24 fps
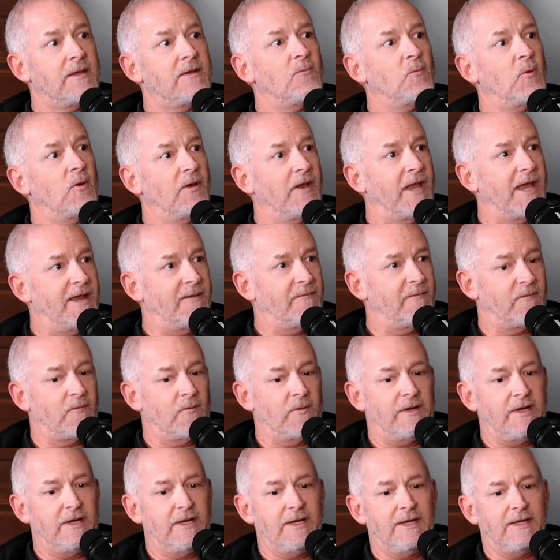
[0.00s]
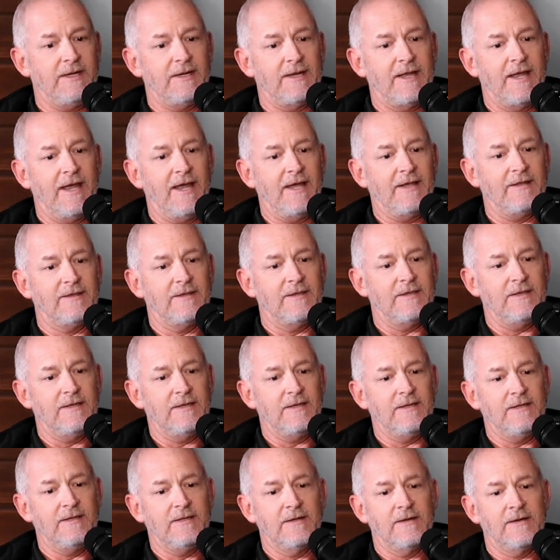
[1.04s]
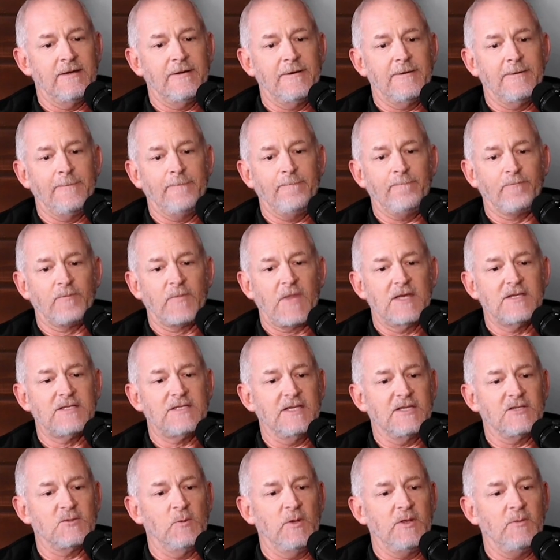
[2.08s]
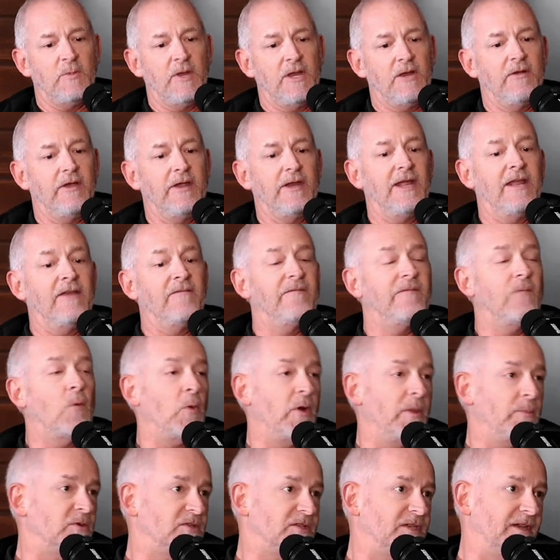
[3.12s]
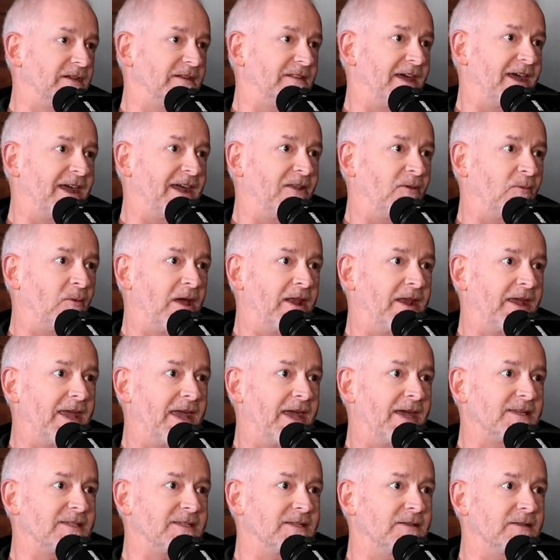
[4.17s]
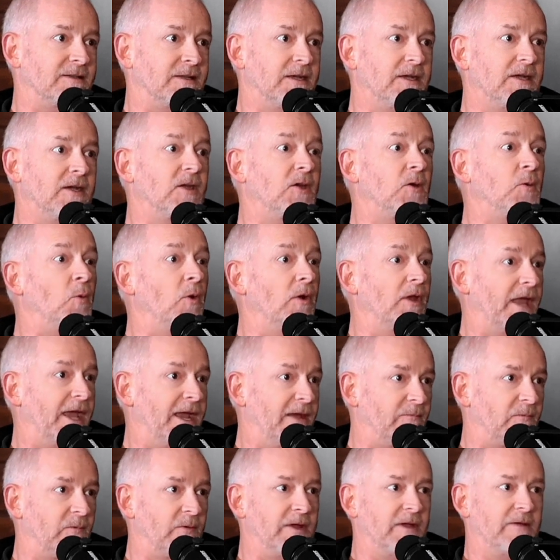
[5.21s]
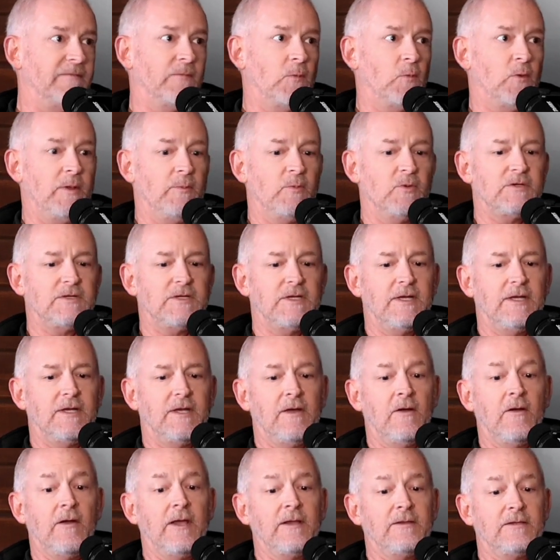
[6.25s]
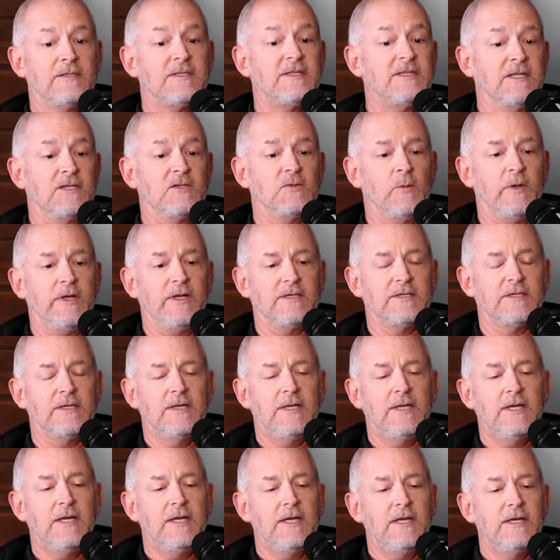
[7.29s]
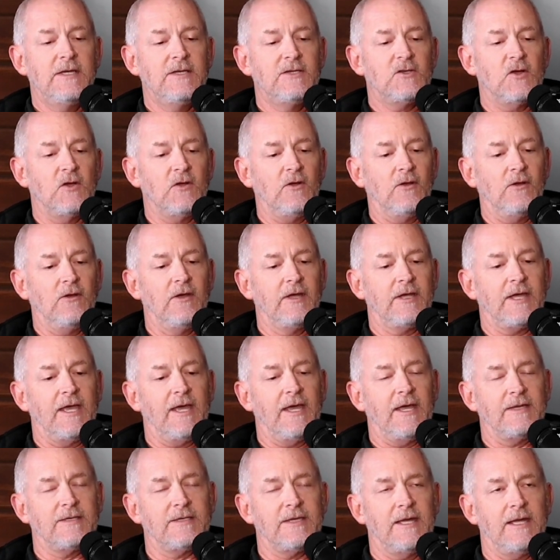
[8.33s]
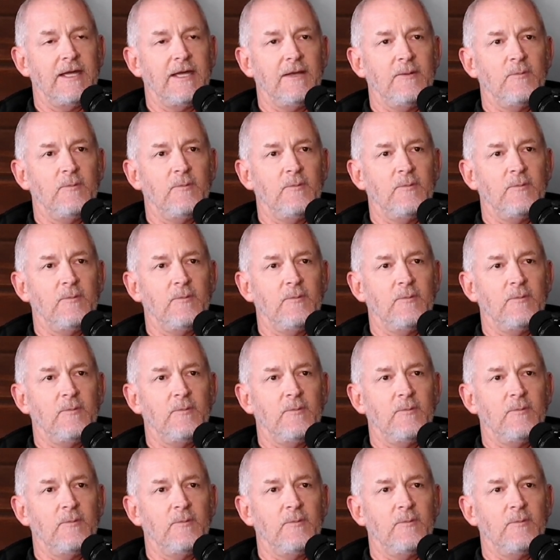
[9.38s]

were lame free at the 6 week period, and 40% of the hyaluronic acid were lame free at 40% at 6 weeks. So you look at a